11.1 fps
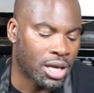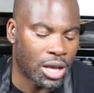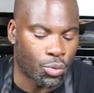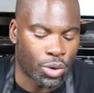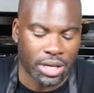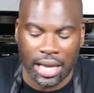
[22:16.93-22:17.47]

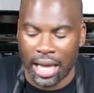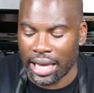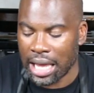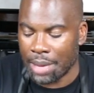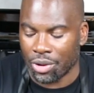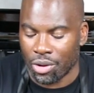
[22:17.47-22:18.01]
and one day I
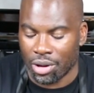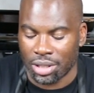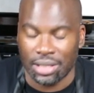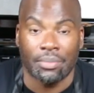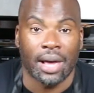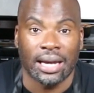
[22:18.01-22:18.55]
came across
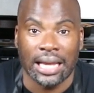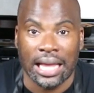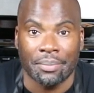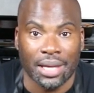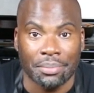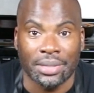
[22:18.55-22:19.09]
somebody
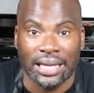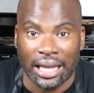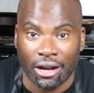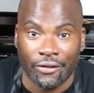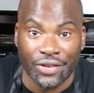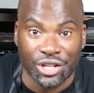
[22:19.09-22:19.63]
named
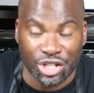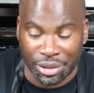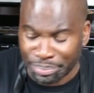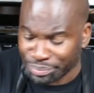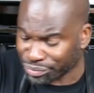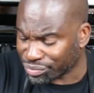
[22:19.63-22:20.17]
MDLR Fishing,